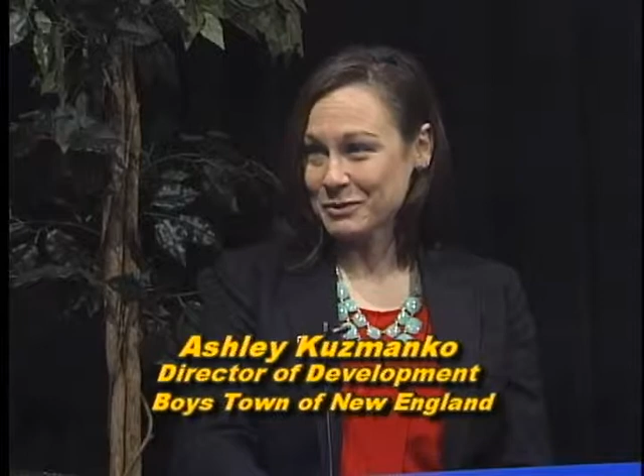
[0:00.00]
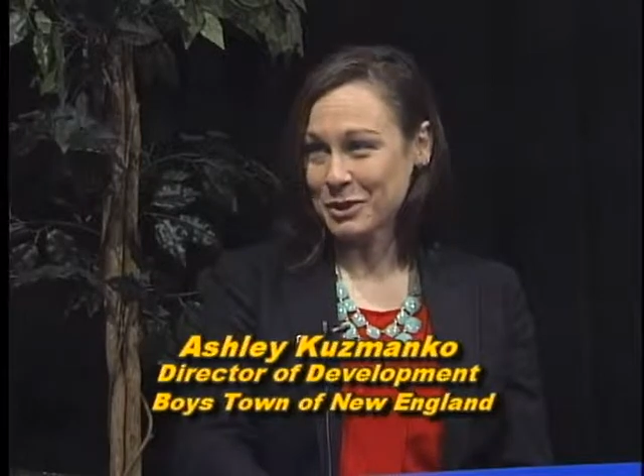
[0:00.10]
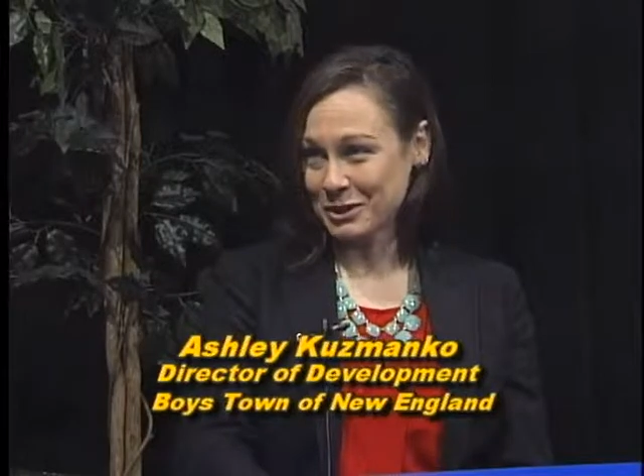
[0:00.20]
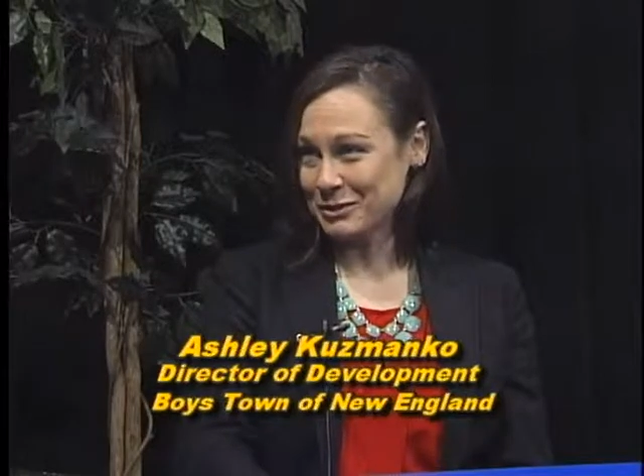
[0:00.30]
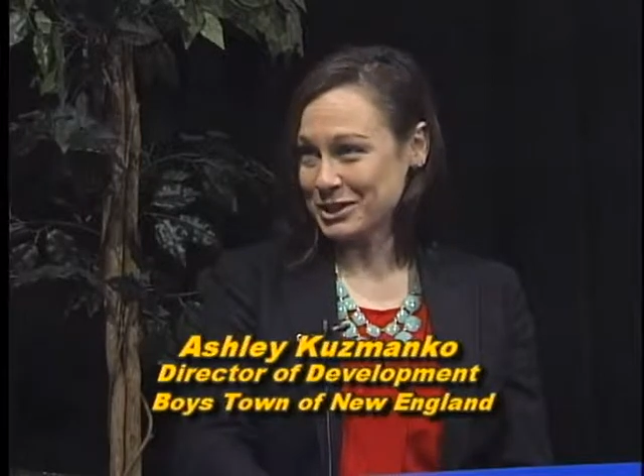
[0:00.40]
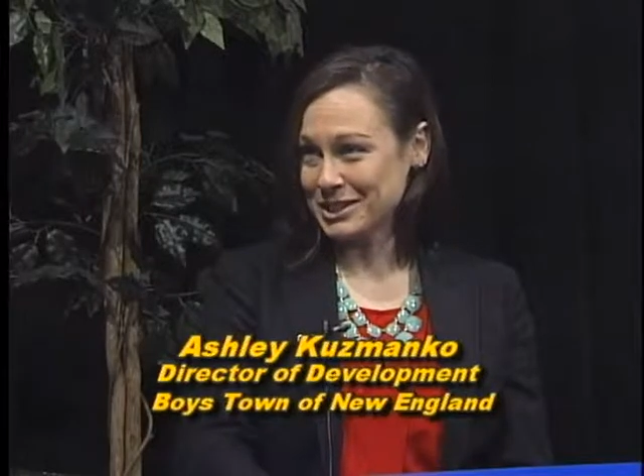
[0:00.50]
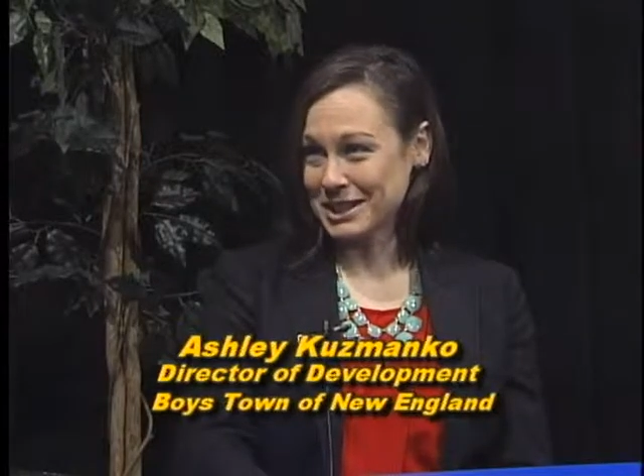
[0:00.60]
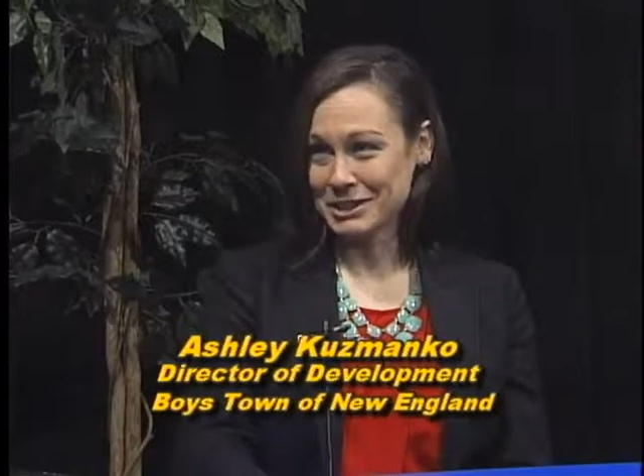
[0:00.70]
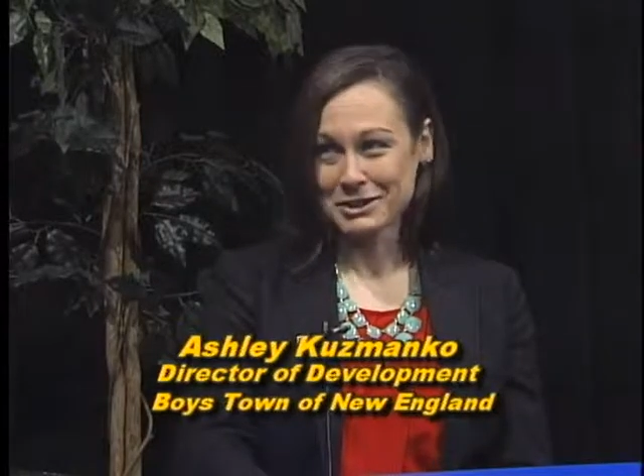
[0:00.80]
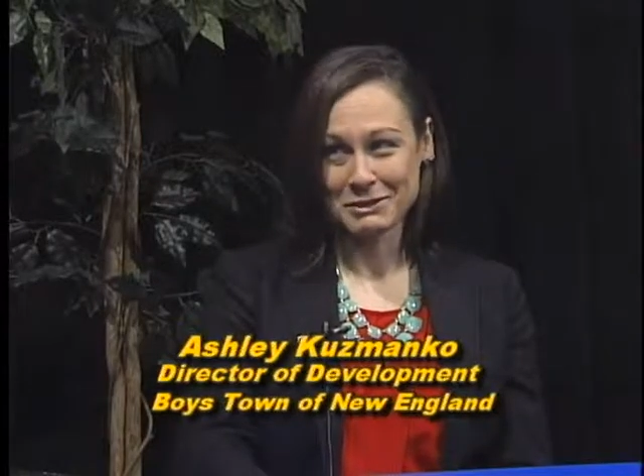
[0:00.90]
one of which is
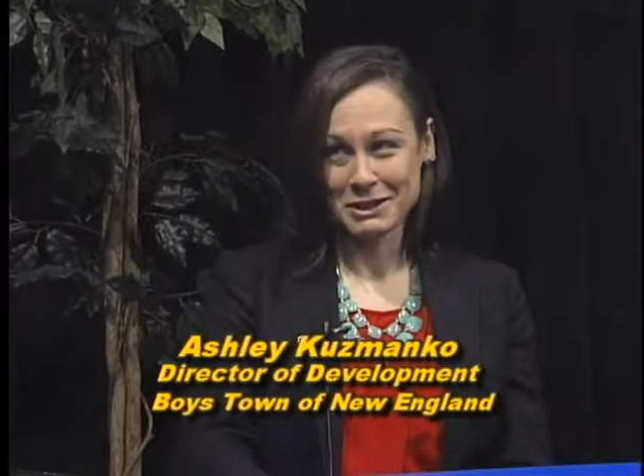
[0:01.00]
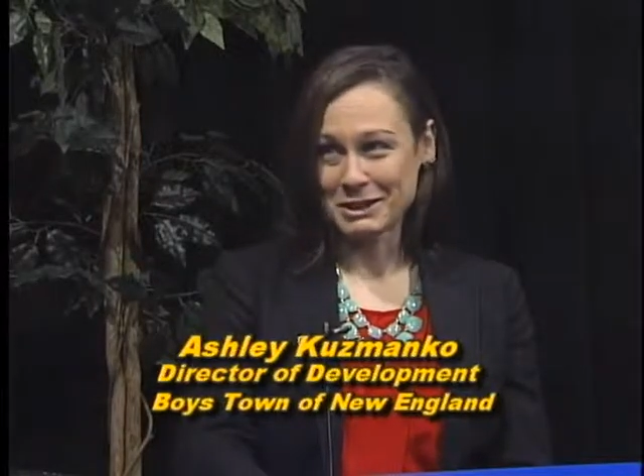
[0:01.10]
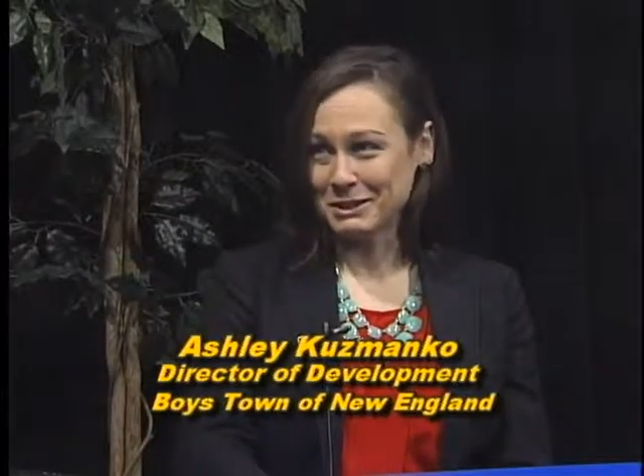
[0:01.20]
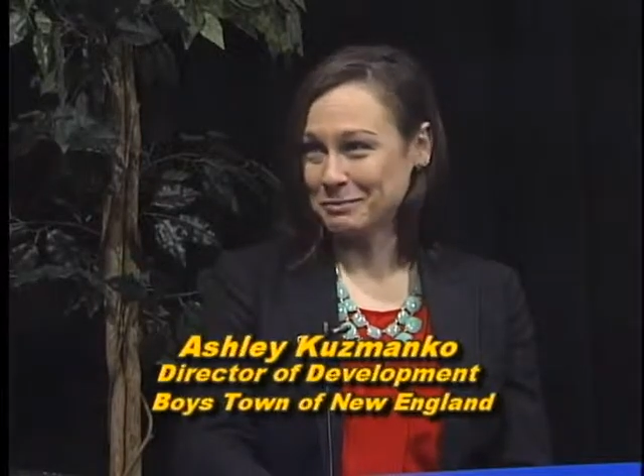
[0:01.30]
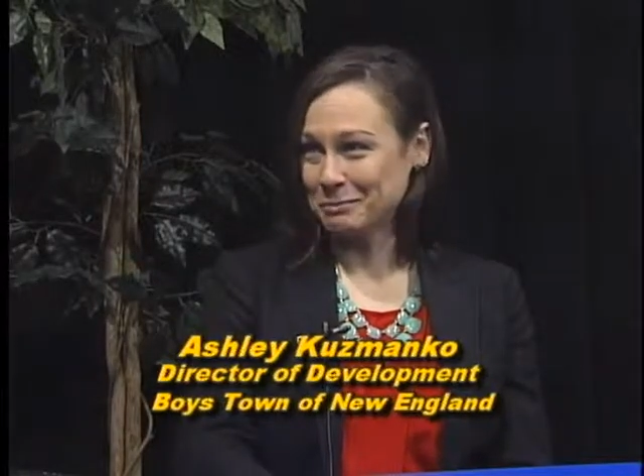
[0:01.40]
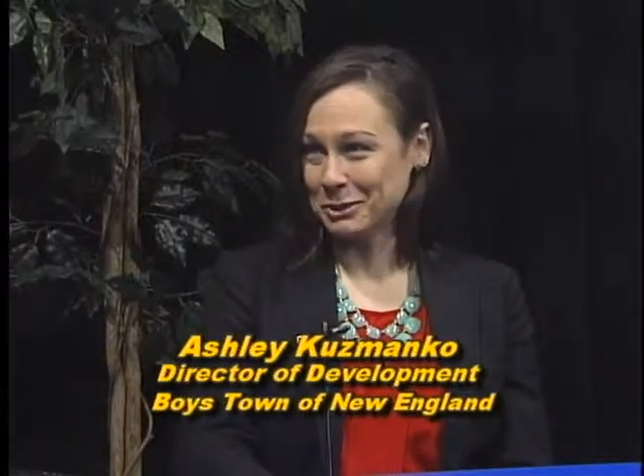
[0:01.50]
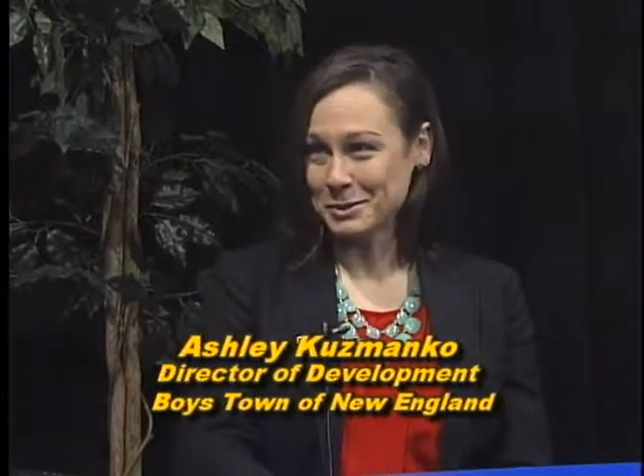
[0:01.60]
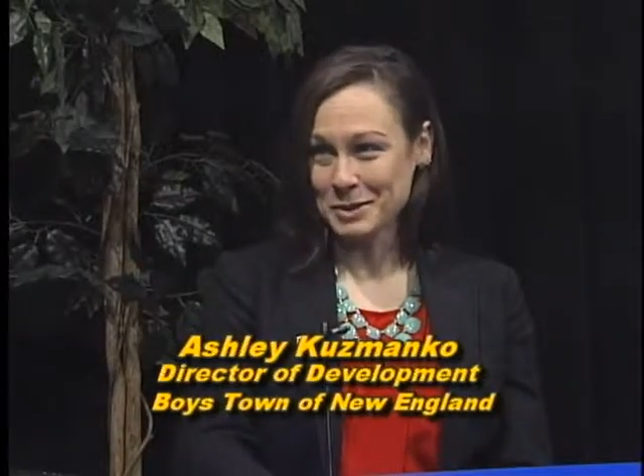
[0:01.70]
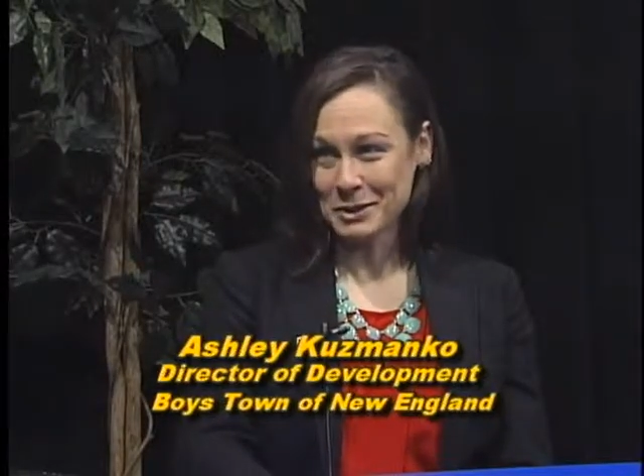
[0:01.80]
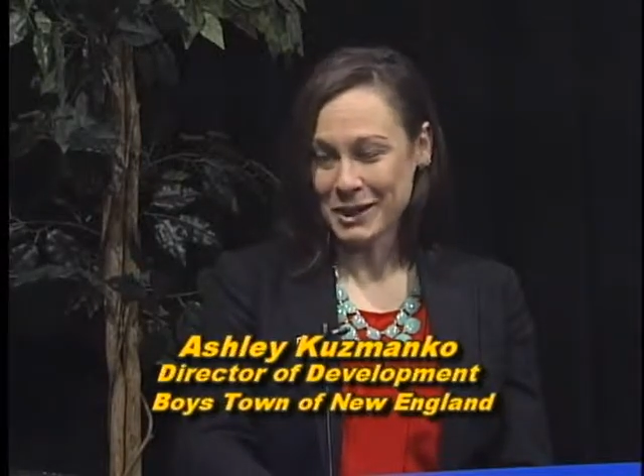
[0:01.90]
actually right here in
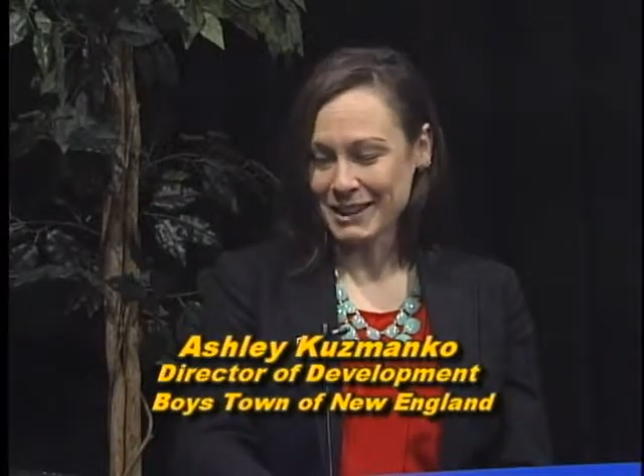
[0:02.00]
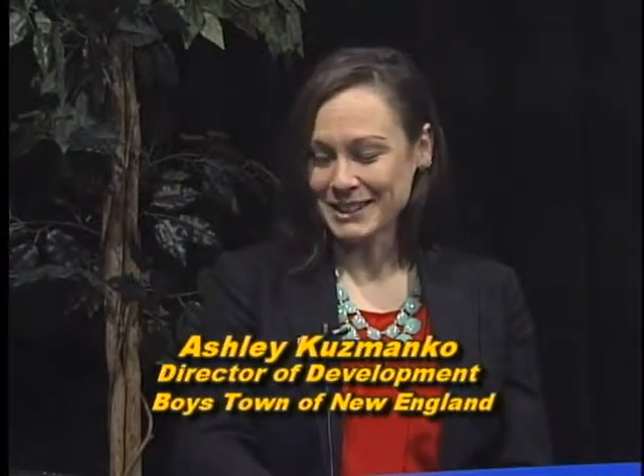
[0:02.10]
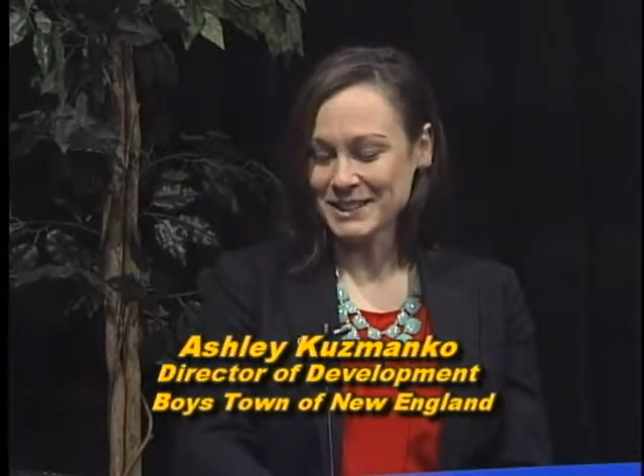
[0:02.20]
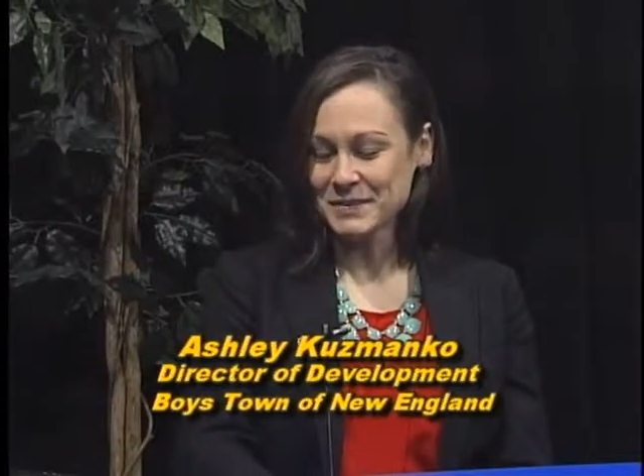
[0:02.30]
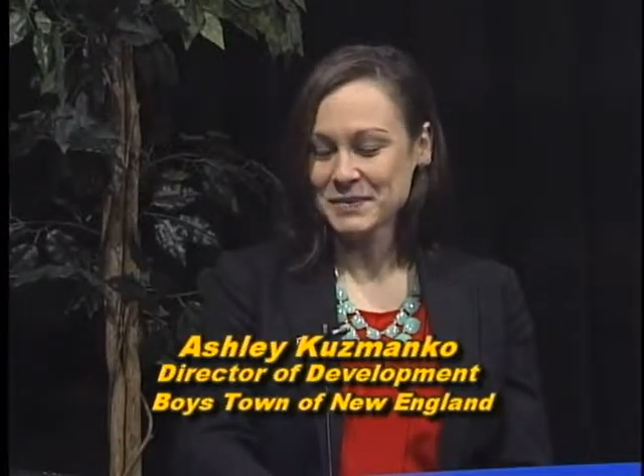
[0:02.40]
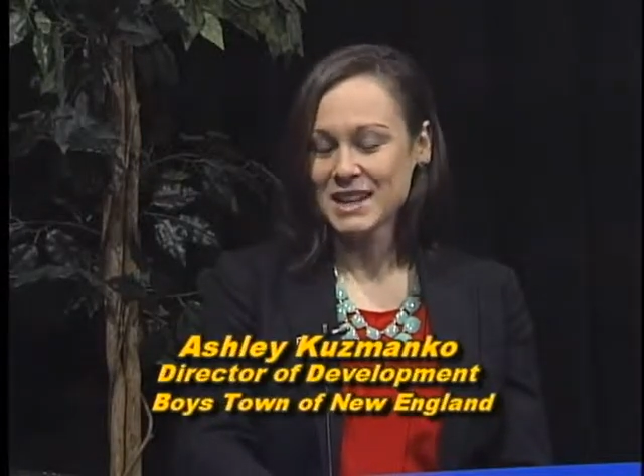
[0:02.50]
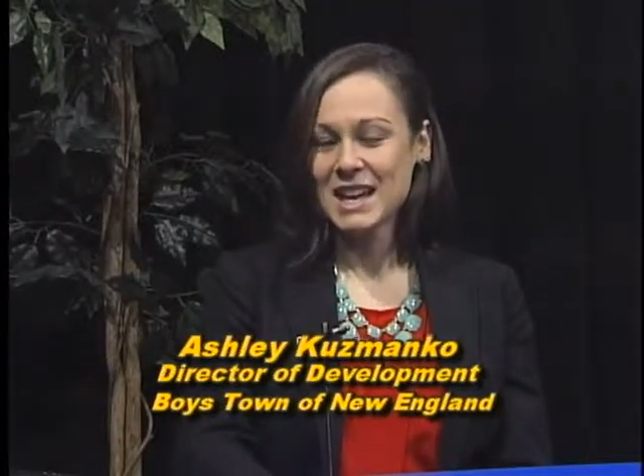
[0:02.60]
Portsmouth, Rhode Island. Yeah.